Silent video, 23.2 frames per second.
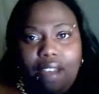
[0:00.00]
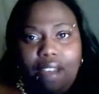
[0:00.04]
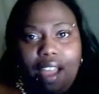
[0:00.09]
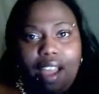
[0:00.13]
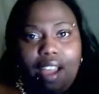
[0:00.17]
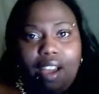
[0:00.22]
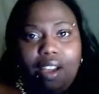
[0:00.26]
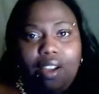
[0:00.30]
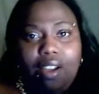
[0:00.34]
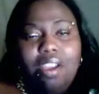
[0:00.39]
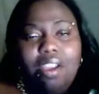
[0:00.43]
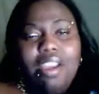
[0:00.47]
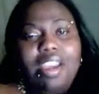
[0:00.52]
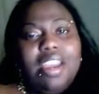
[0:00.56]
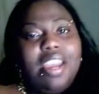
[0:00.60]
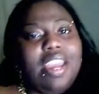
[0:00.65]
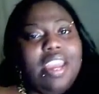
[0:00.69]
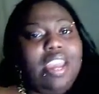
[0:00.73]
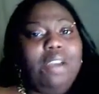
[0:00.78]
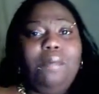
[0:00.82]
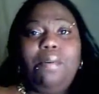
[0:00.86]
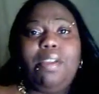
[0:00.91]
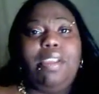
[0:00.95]
of all,
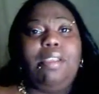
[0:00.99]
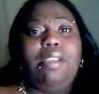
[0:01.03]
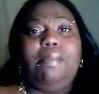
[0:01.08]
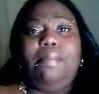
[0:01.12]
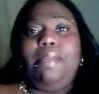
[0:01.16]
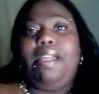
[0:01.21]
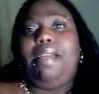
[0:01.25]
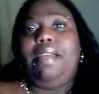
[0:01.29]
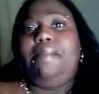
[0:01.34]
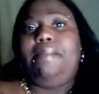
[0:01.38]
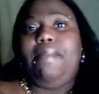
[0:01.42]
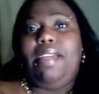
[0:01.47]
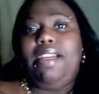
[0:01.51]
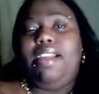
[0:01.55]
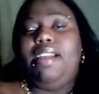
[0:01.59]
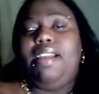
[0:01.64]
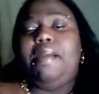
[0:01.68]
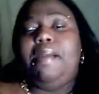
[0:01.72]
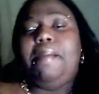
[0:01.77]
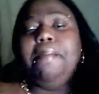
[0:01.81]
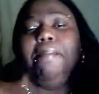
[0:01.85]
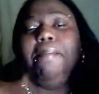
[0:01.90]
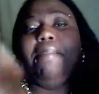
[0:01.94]
it wouldn't have been me,
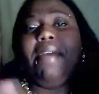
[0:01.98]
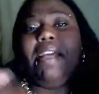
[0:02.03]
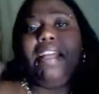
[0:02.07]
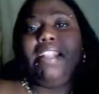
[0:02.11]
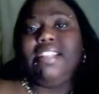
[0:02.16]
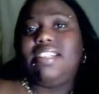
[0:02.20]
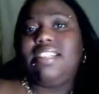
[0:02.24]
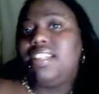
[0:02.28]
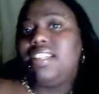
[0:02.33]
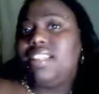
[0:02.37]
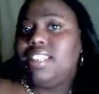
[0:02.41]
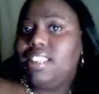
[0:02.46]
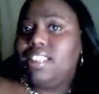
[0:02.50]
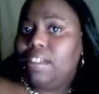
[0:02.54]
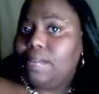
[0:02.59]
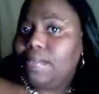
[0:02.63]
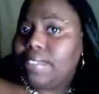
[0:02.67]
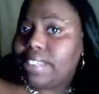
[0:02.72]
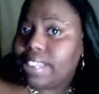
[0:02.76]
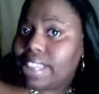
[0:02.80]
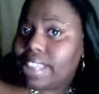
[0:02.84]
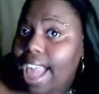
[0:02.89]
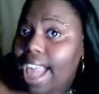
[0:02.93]
but since it
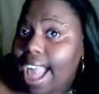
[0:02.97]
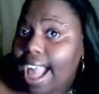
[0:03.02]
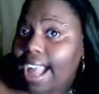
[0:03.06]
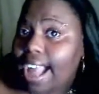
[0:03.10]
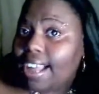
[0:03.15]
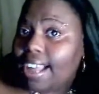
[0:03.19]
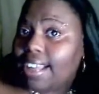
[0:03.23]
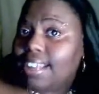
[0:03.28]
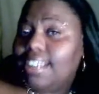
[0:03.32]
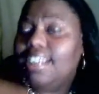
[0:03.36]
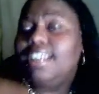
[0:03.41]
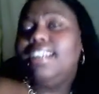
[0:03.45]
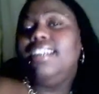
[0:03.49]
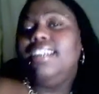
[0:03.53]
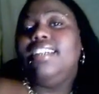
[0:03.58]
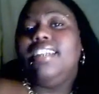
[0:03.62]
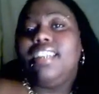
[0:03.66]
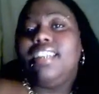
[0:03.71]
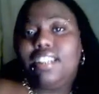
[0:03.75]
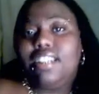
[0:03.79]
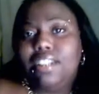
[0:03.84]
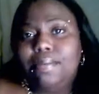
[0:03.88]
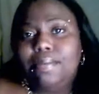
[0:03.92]
was Kay,
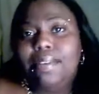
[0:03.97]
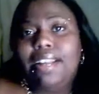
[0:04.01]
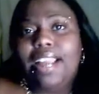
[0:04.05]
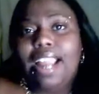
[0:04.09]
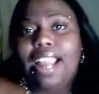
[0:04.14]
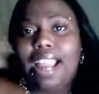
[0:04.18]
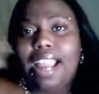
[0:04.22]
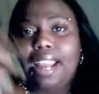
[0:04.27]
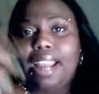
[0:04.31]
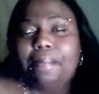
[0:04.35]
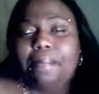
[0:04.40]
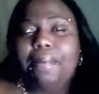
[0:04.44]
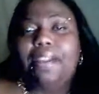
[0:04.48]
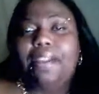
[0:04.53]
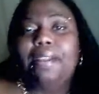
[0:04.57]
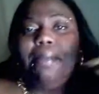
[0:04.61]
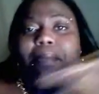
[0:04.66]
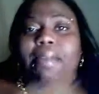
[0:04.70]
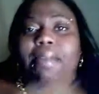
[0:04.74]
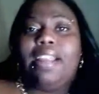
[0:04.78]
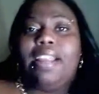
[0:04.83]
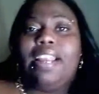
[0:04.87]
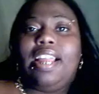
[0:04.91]
she went ahead and put
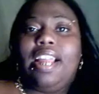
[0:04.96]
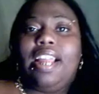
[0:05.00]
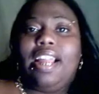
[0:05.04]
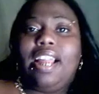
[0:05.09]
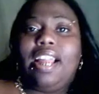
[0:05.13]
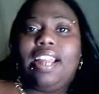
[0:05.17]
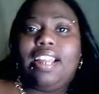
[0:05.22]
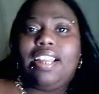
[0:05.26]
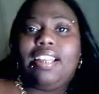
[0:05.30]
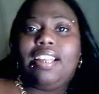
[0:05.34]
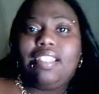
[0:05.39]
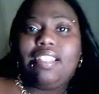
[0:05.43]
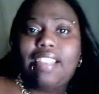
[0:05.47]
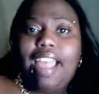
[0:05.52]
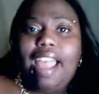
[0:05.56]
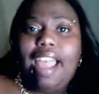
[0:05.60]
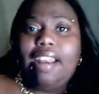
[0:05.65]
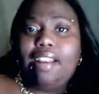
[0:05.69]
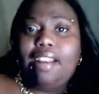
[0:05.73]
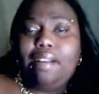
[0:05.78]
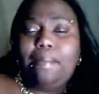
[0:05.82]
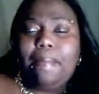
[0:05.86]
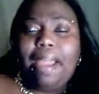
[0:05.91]
the money
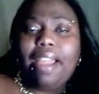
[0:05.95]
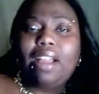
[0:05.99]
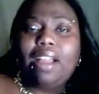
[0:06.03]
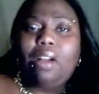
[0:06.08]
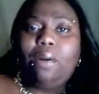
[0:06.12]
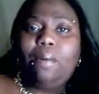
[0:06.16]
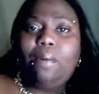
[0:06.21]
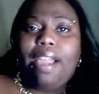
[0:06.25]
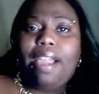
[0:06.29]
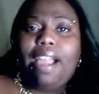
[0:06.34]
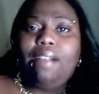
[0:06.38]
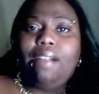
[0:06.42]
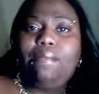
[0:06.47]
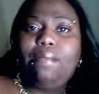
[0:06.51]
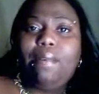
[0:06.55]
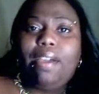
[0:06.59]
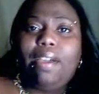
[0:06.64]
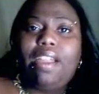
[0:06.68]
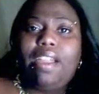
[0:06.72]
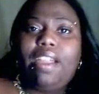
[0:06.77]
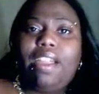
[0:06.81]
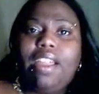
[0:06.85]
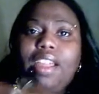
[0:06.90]
inside of the microwave
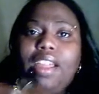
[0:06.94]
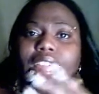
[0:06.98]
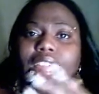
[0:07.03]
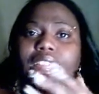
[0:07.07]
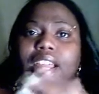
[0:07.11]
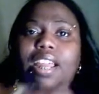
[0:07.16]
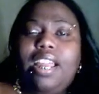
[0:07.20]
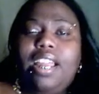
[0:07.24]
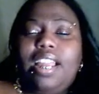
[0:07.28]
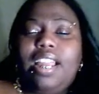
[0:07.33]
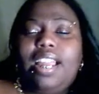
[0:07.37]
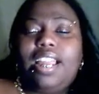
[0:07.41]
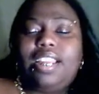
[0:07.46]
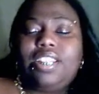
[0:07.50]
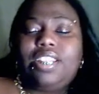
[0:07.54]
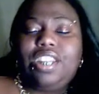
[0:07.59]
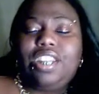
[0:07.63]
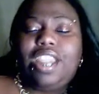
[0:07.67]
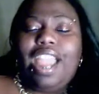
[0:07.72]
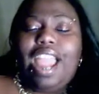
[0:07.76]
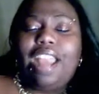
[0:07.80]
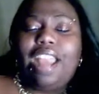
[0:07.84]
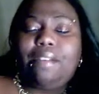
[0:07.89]
where
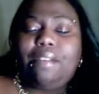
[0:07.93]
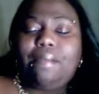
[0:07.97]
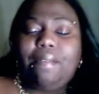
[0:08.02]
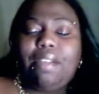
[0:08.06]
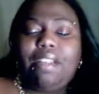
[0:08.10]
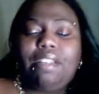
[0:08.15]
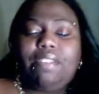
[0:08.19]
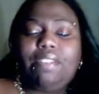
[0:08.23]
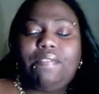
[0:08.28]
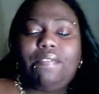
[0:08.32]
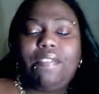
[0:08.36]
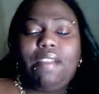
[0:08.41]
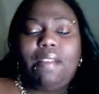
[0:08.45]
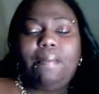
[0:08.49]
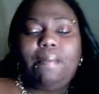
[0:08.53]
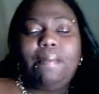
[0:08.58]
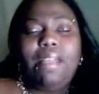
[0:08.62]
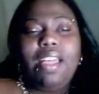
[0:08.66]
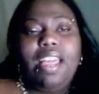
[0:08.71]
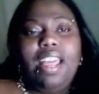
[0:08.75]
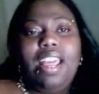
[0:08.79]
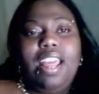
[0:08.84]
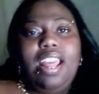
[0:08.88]
she got the ribs from.
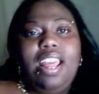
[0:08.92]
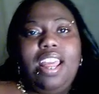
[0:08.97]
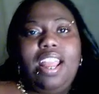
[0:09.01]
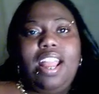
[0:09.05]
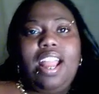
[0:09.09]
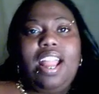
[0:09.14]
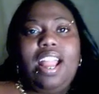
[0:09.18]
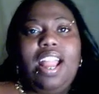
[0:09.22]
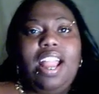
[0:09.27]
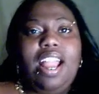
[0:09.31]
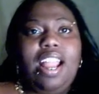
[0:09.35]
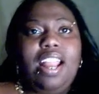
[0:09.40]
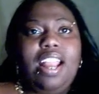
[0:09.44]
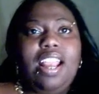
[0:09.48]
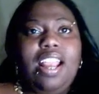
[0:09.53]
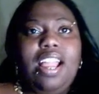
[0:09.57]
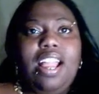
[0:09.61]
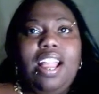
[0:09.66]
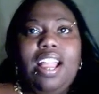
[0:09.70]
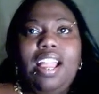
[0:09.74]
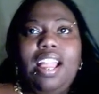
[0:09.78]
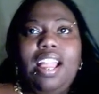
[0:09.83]
And